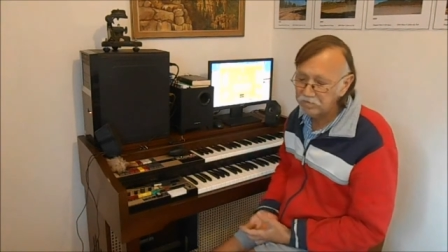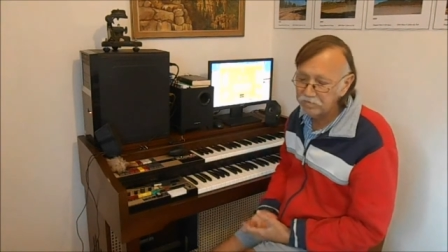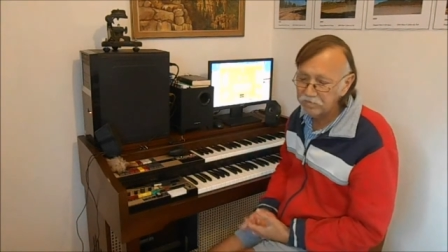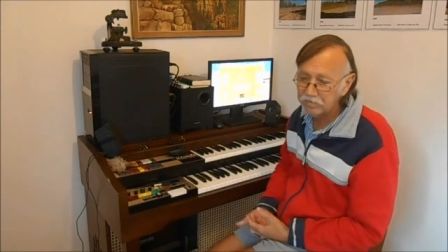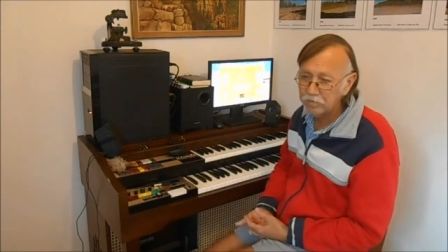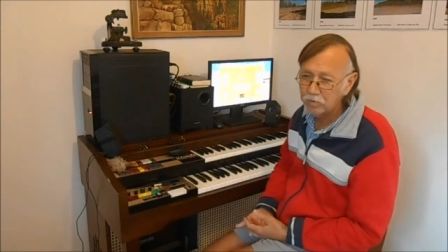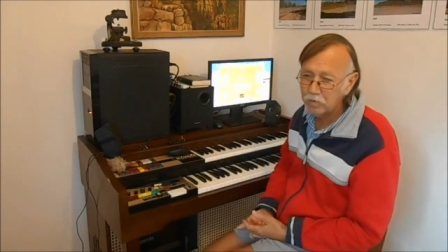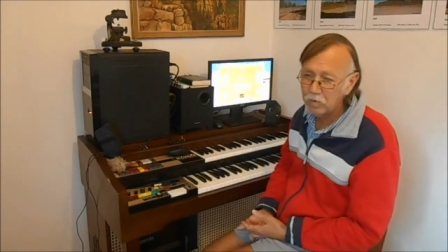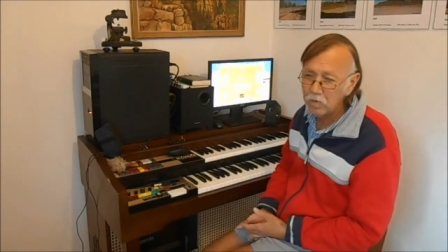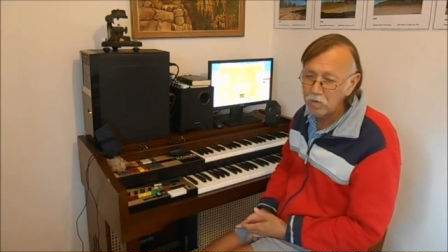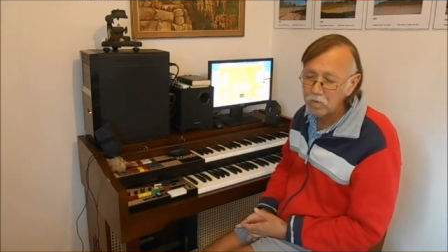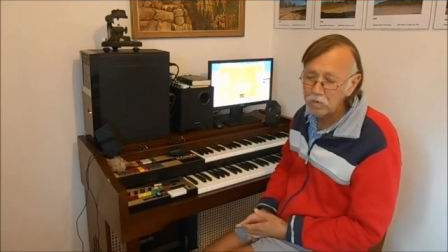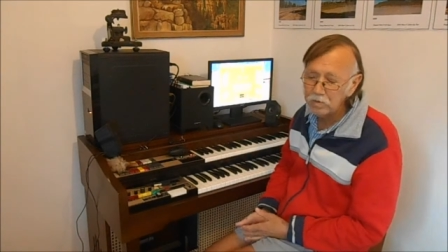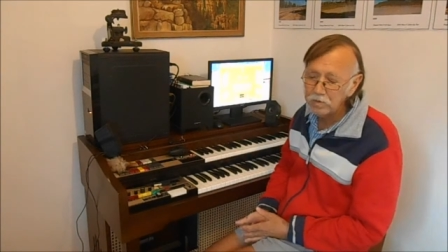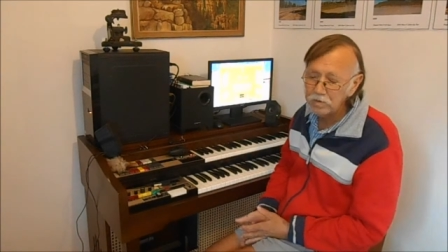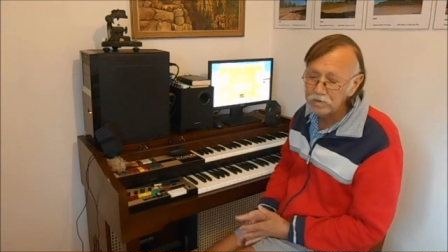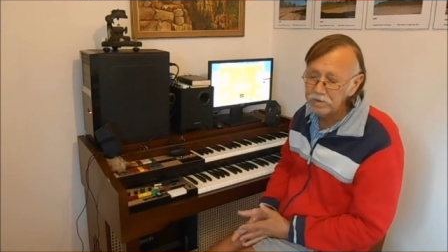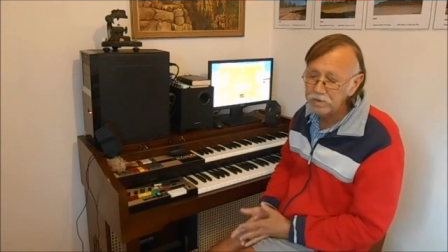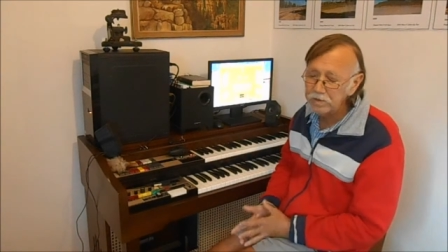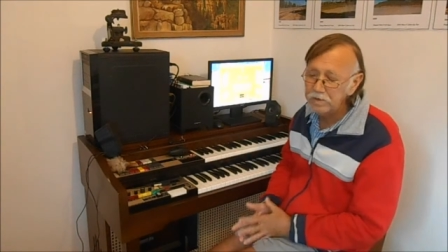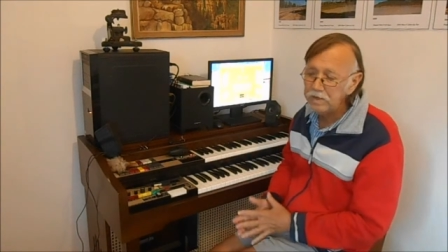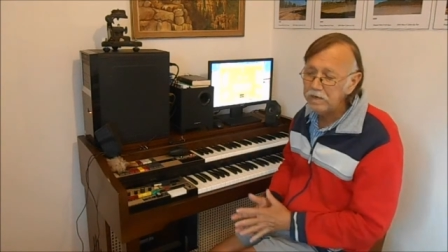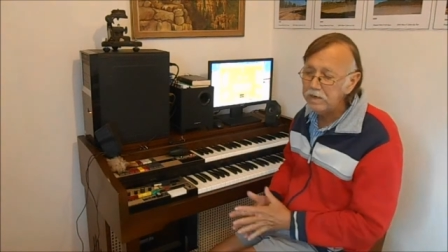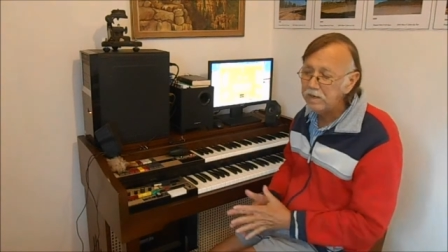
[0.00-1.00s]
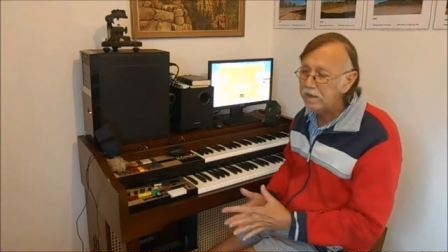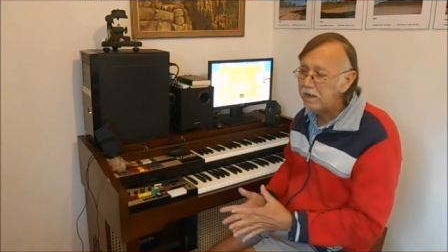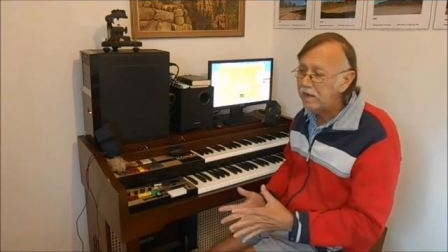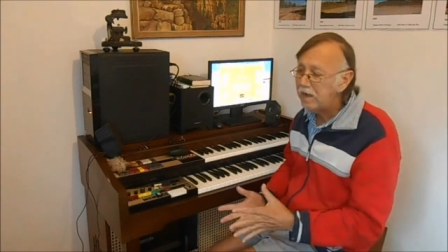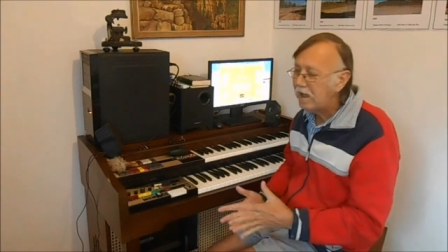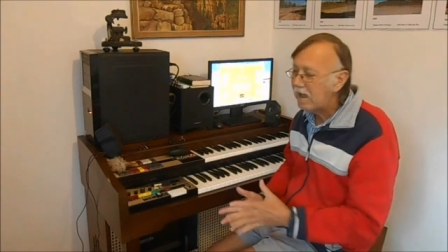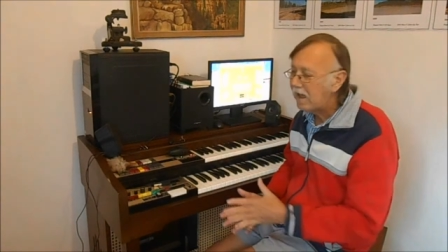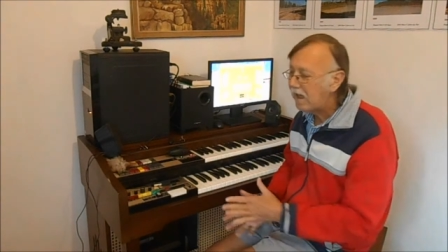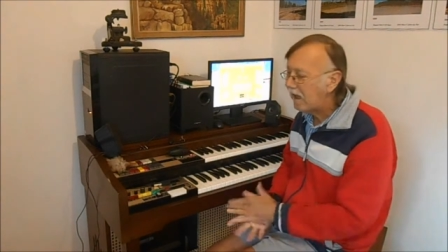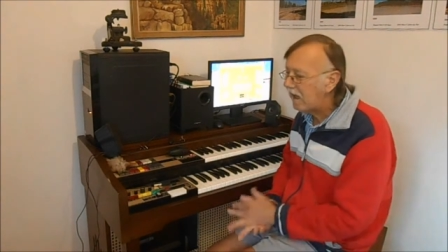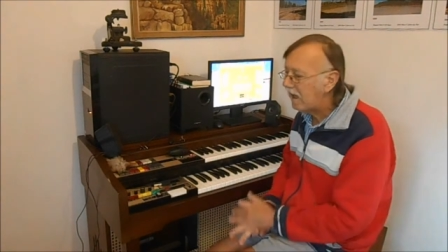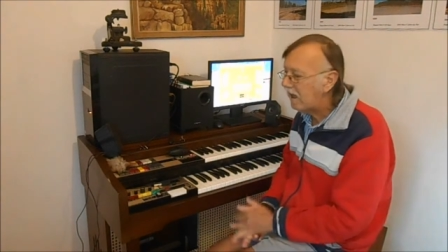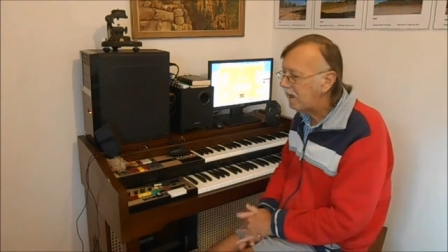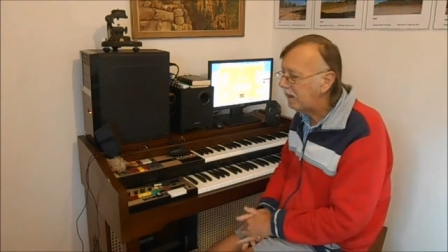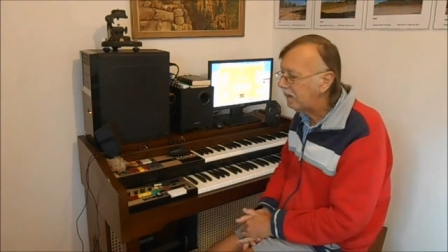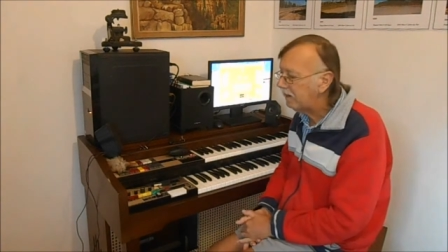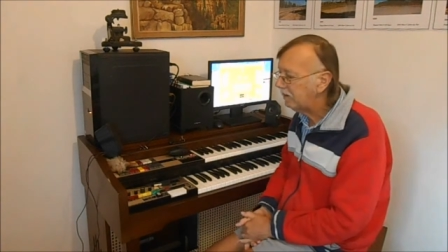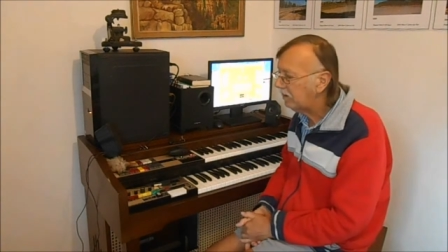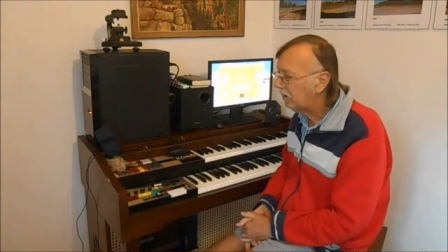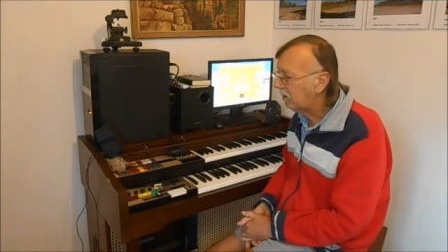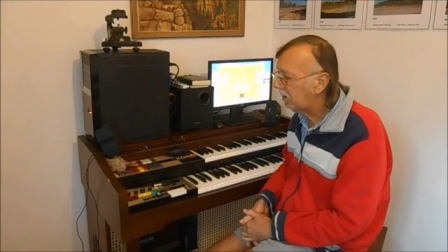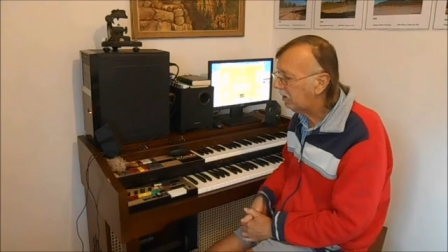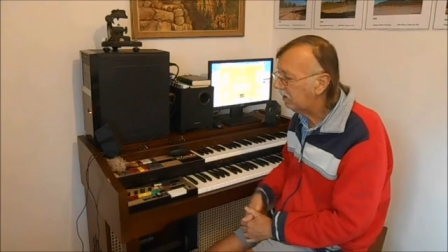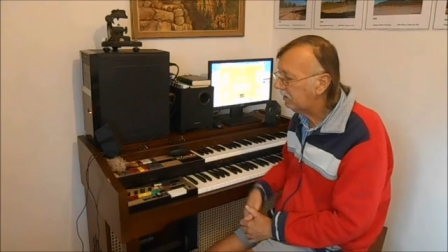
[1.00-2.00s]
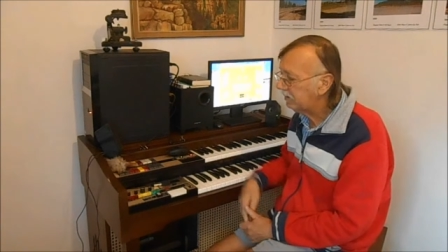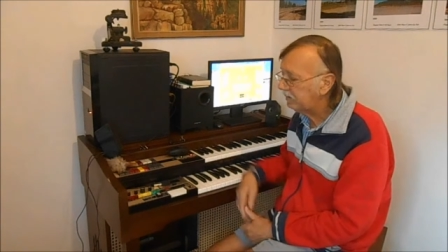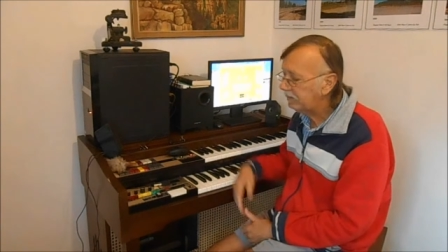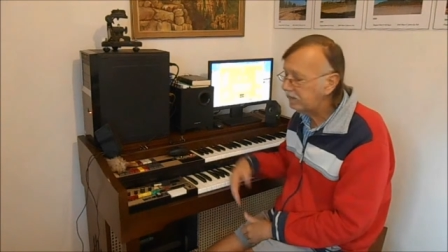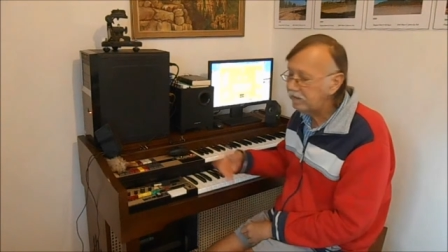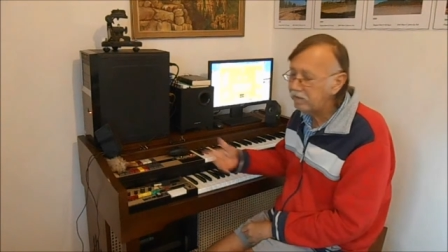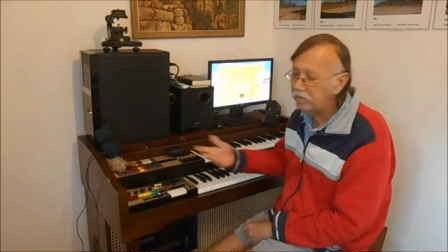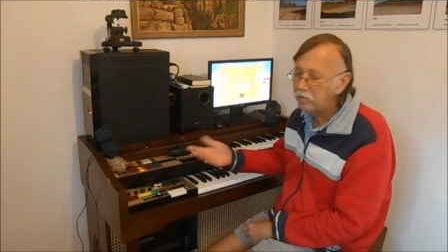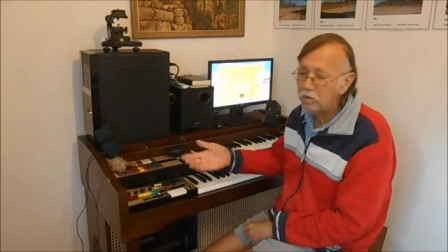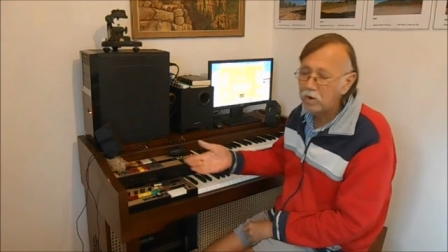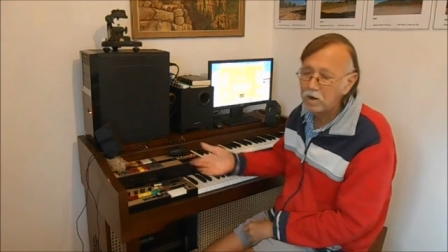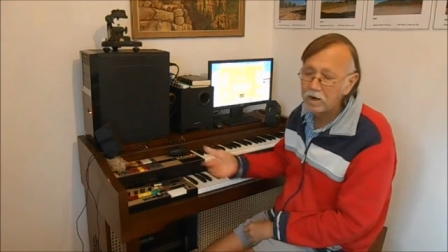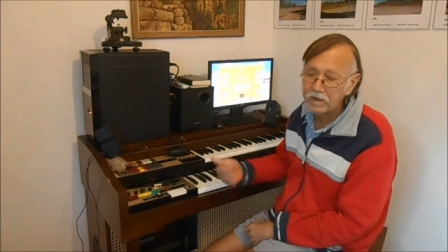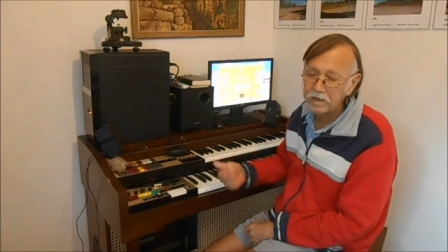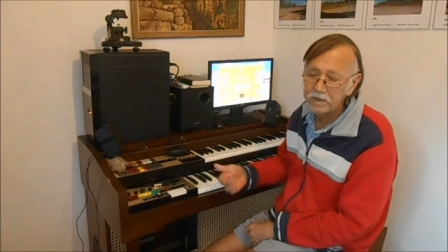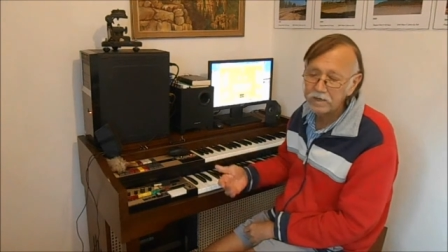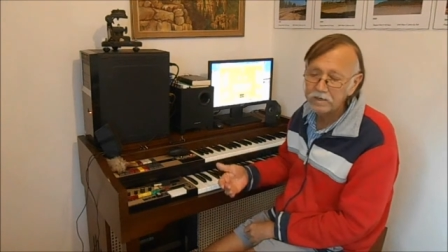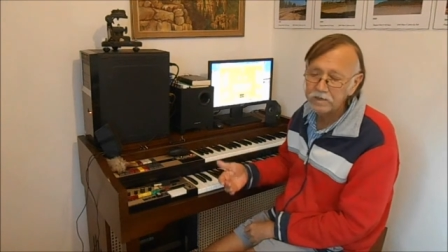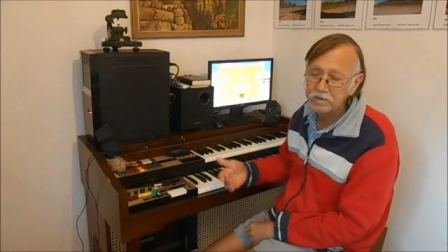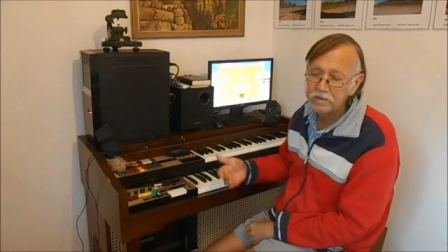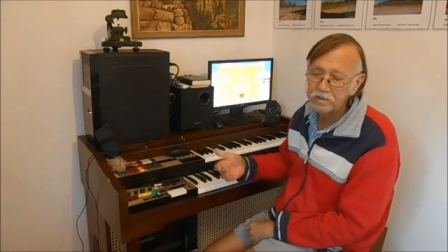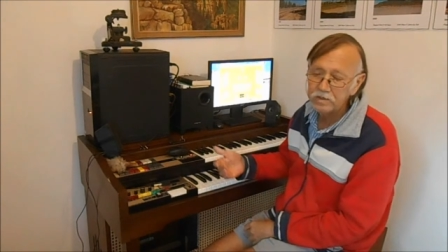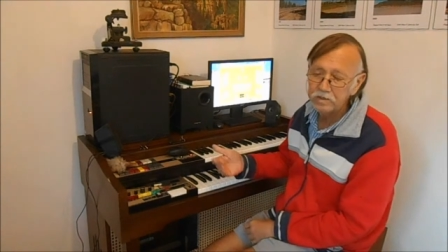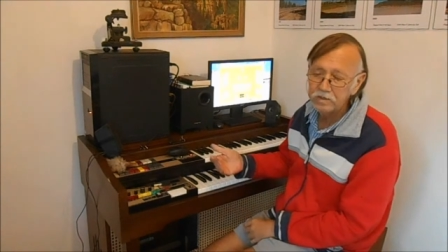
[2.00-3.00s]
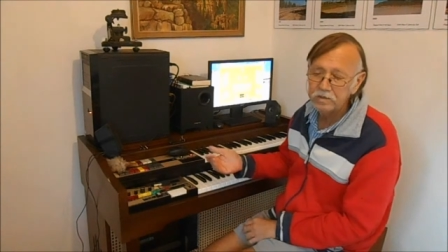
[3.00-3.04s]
of the organ and I rewired